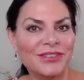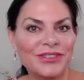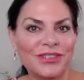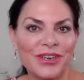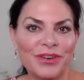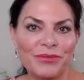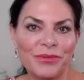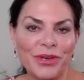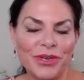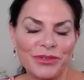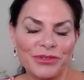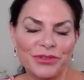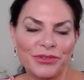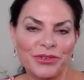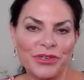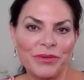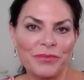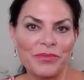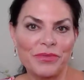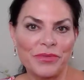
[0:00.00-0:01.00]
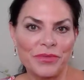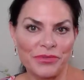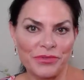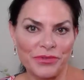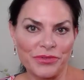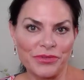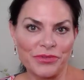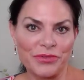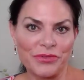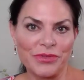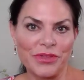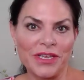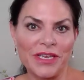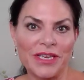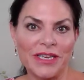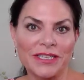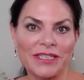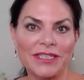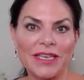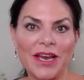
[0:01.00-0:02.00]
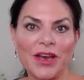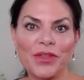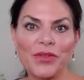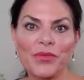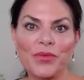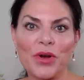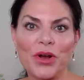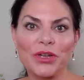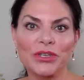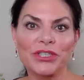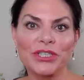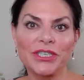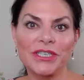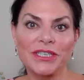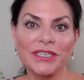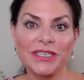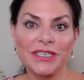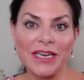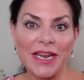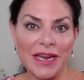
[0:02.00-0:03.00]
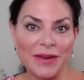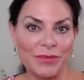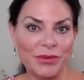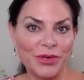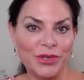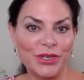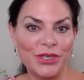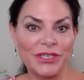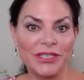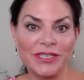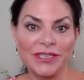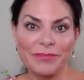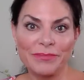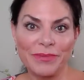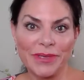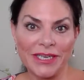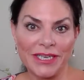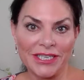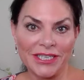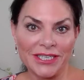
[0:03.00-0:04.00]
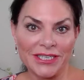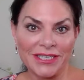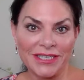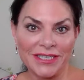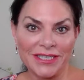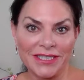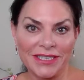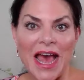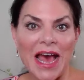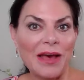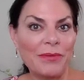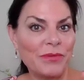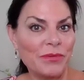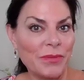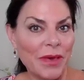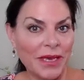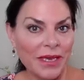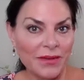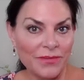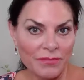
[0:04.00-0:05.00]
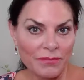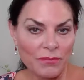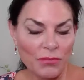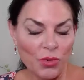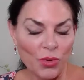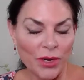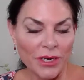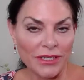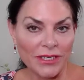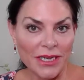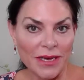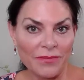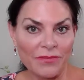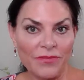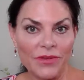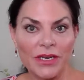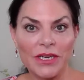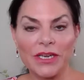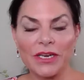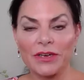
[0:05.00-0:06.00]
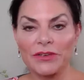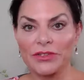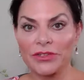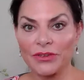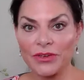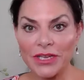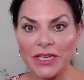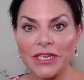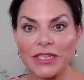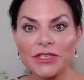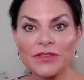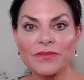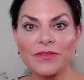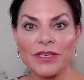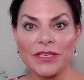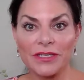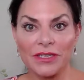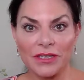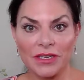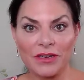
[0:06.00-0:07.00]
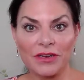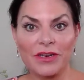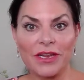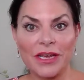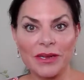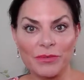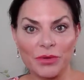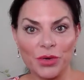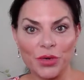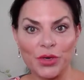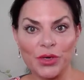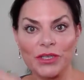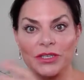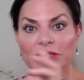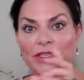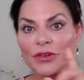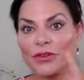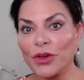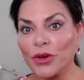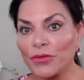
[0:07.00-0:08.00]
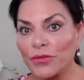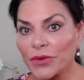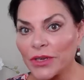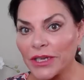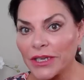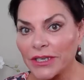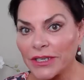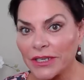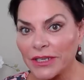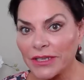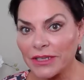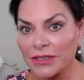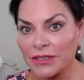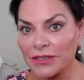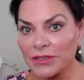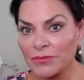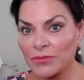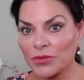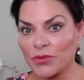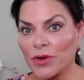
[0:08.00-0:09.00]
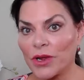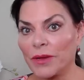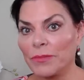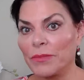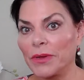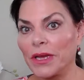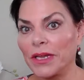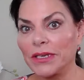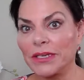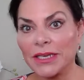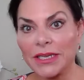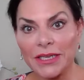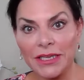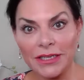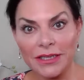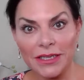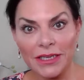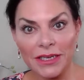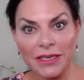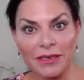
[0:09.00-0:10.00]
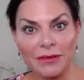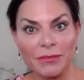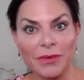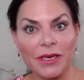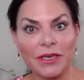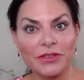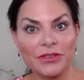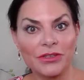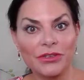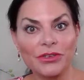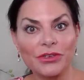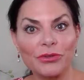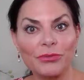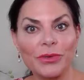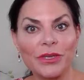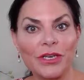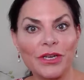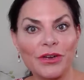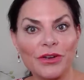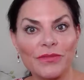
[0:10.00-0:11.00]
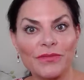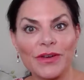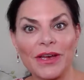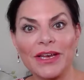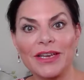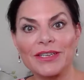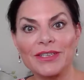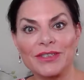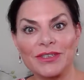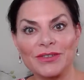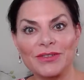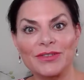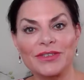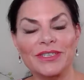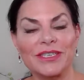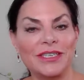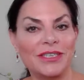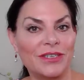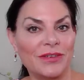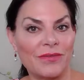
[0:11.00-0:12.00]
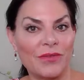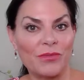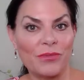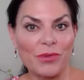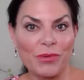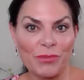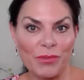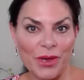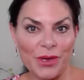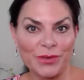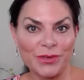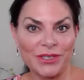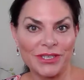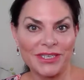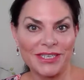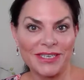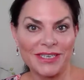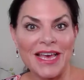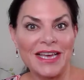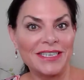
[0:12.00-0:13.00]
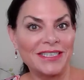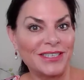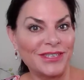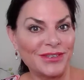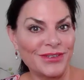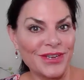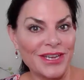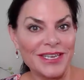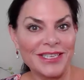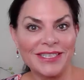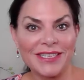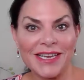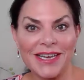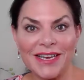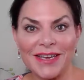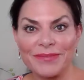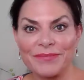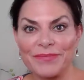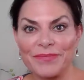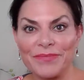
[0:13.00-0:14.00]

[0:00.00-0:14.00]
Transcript: our road trip through the South Walton neighborhoods and beaches. I'll be making more in-depth videos on each of these little neighborhoods, so don't forget to hit the subscribe button, click the little bell so you'll be notified as soon as each of them are posted. Until next time,